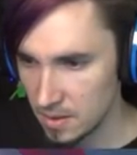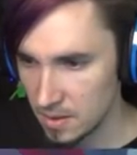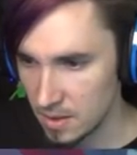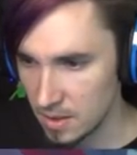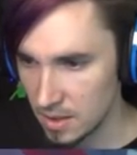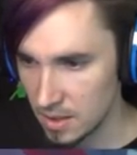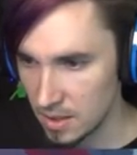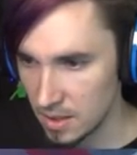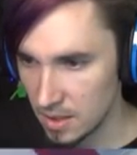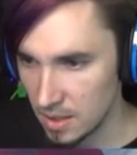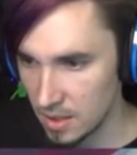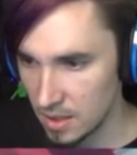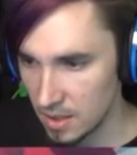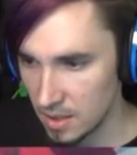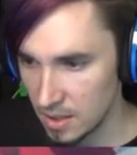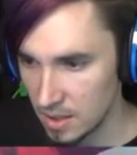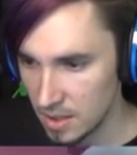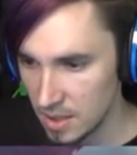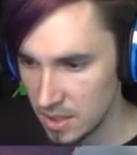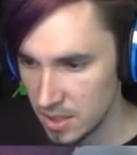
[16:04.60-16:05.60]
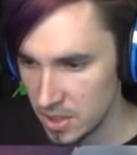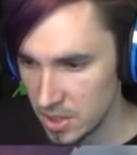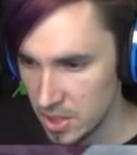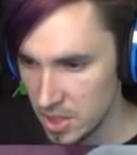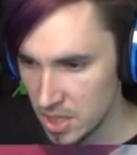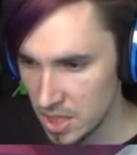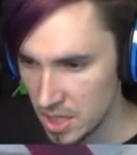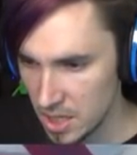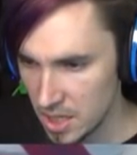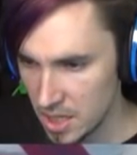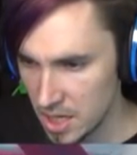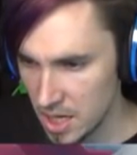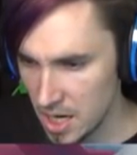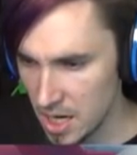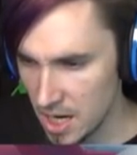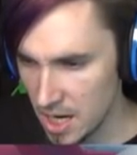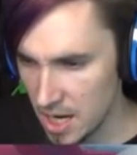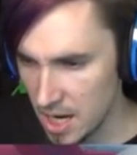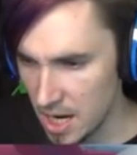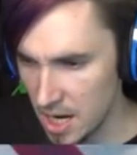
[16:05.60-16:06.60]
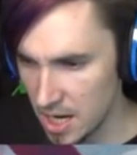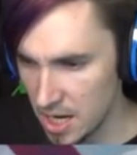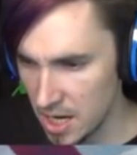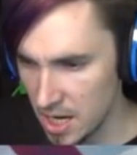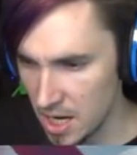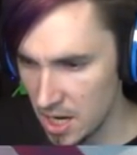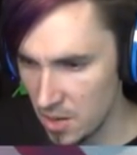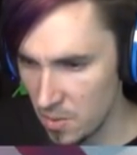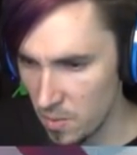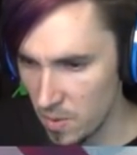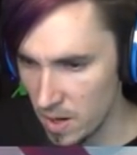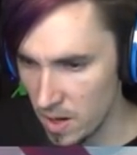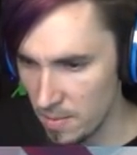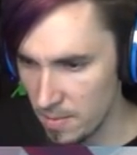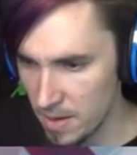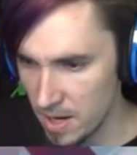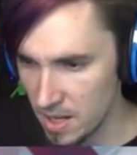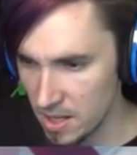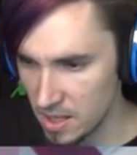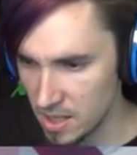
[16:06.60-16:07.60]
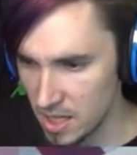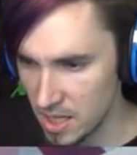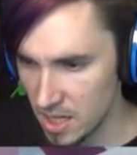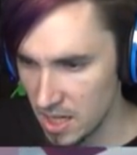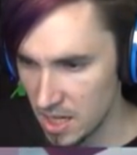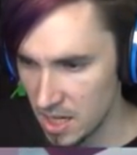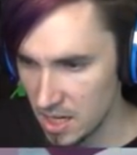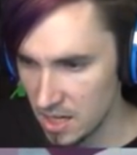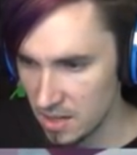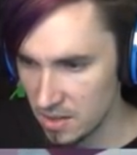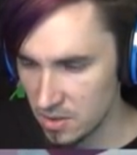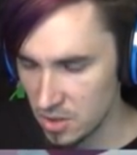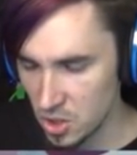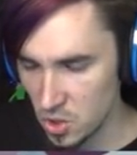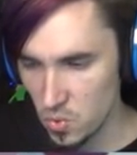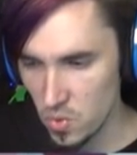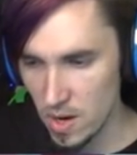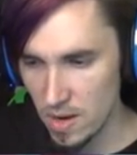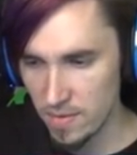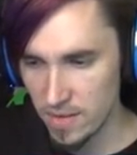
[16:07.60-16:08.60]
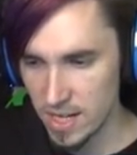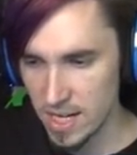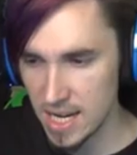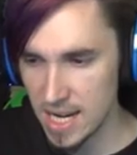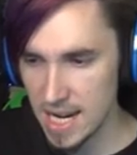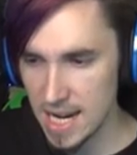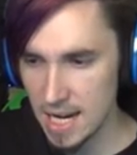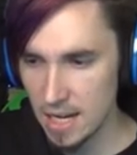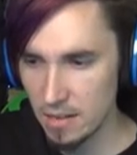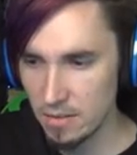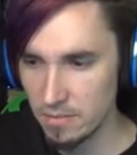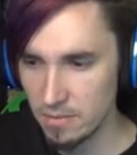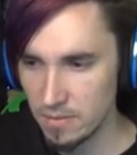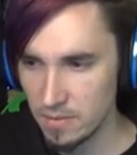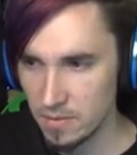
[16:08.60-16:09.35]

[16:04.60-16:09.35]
Uh, key, key, key, where be the key? Do you have a key?